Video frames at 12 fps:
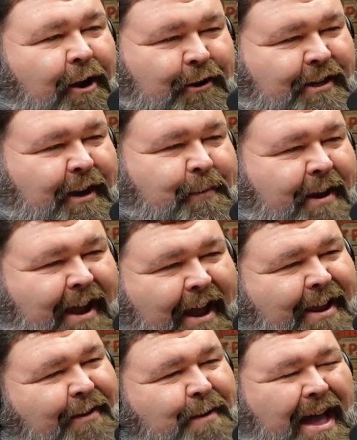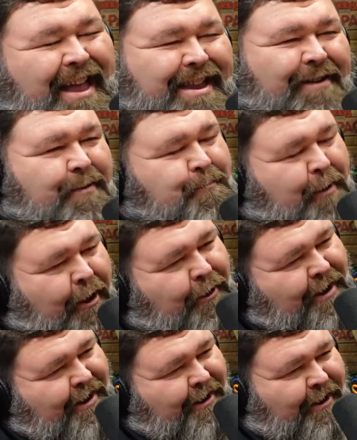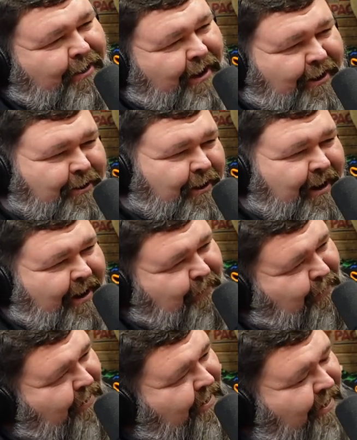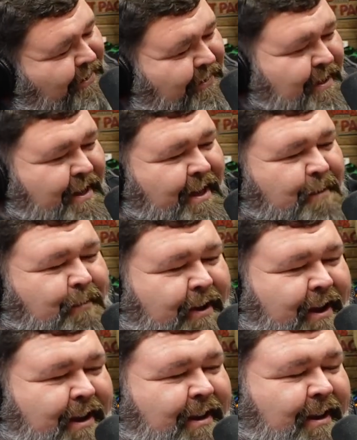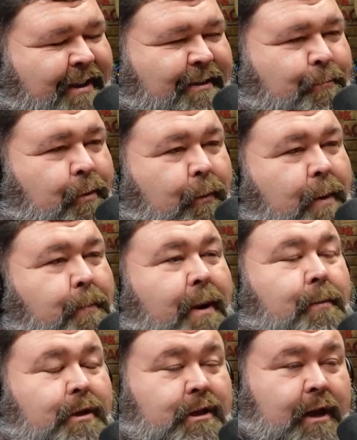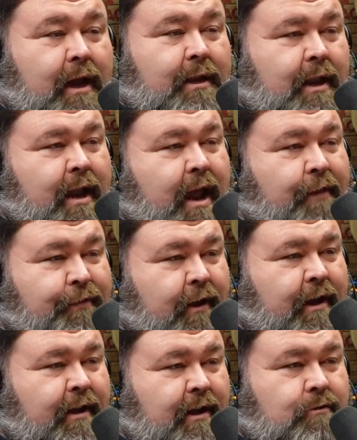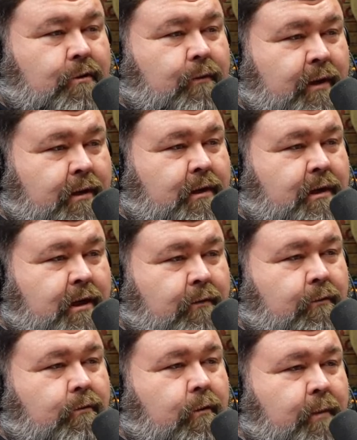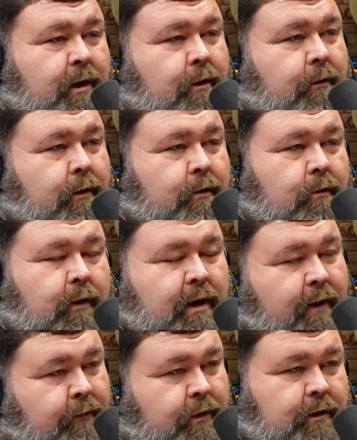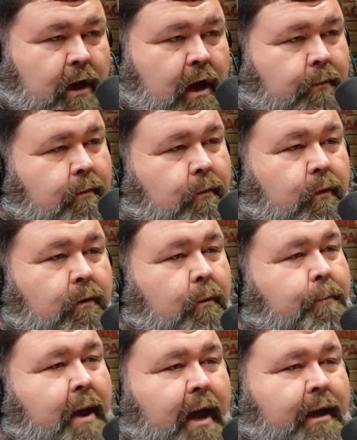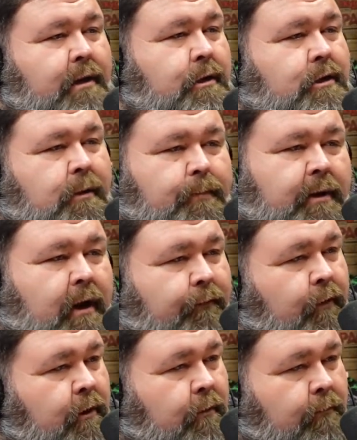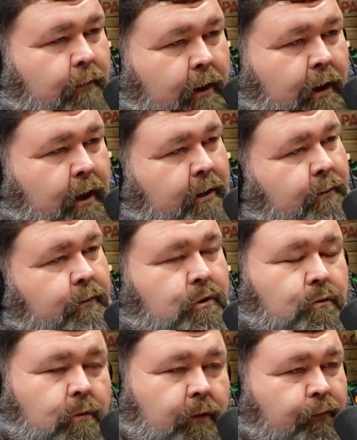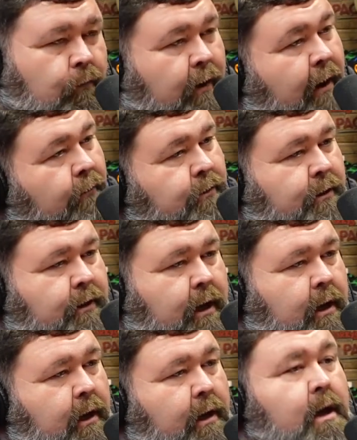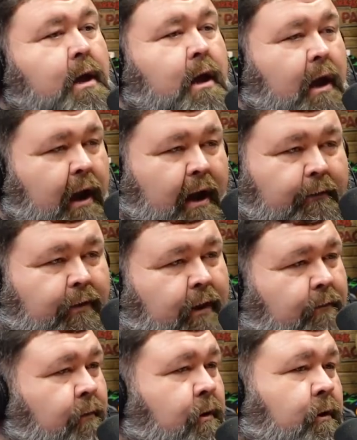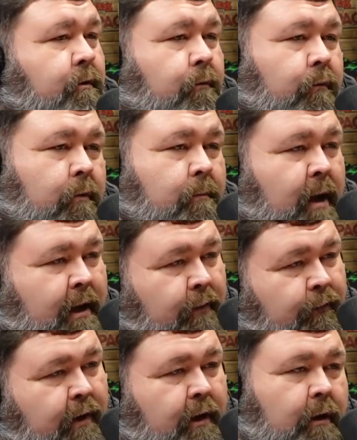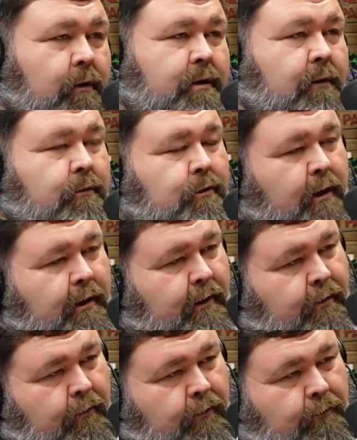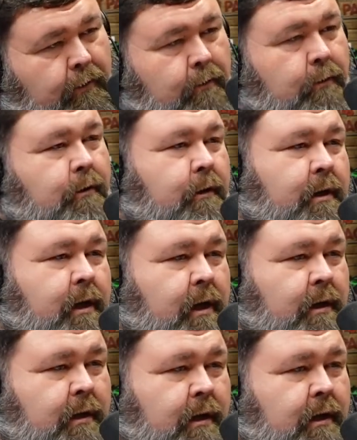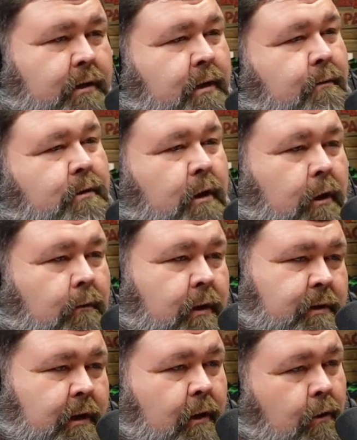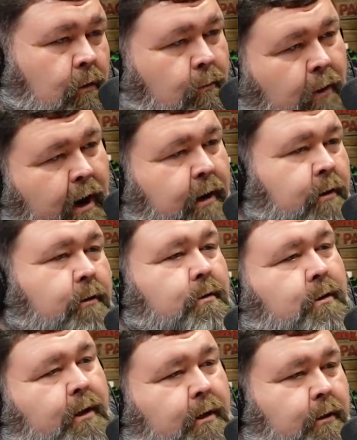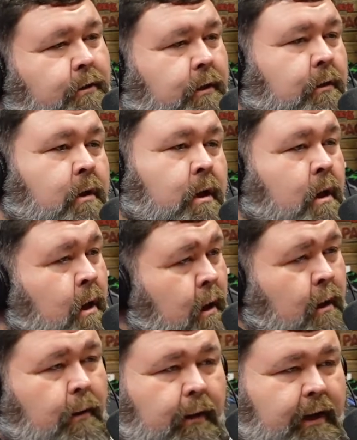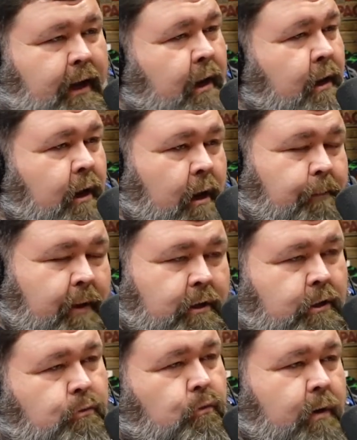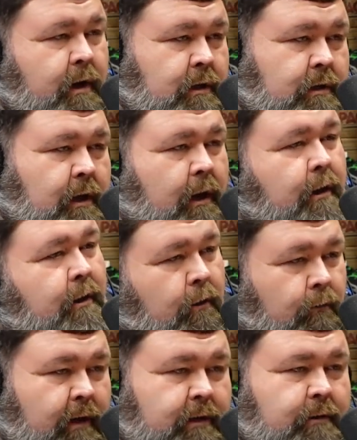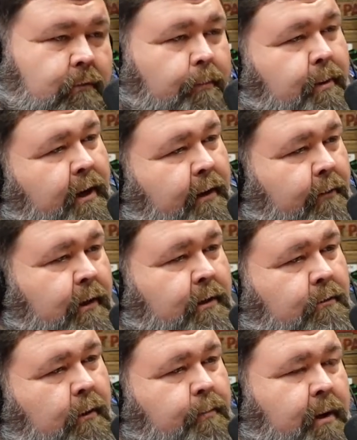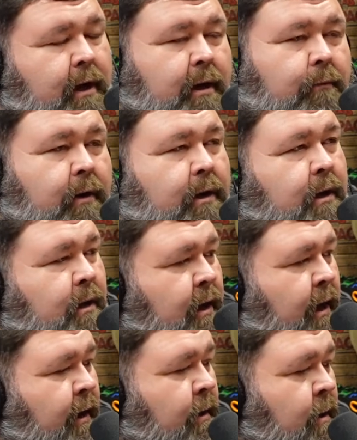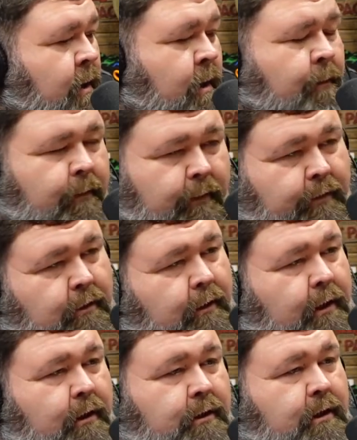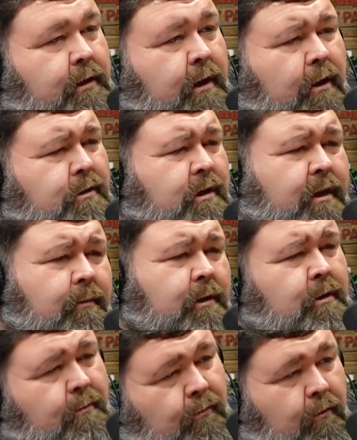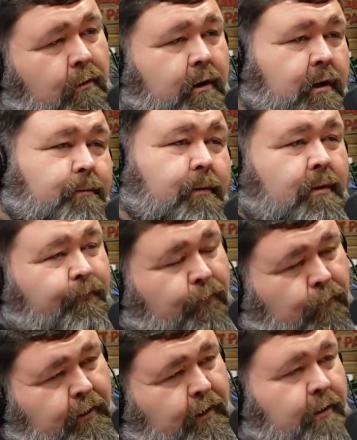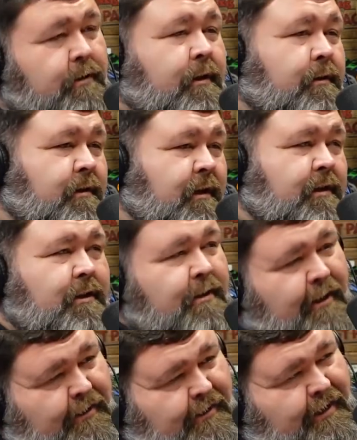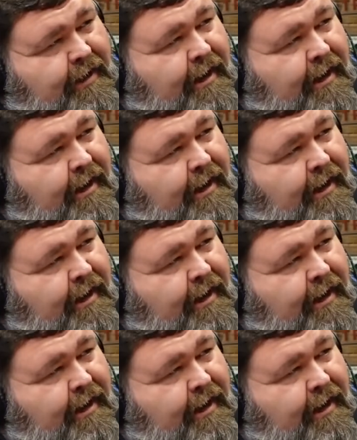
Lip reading: Or something. I never bought into all that crap, But she had that ethic, and that's what we instilled with what me and her were doing. We never stopped. I mean, we were packing and shipping out of our garage. It was 24 hours a day. Everything we were doing, we were making videos. I was trying to go on the road and cook contests, and it was always at home writing newsletters and getting up and just rinse and repeat, and repeat. And we did that 2 years. She said, "Oh, just give me 2 more." And it's been 4 years now, 6 years now, it's 10.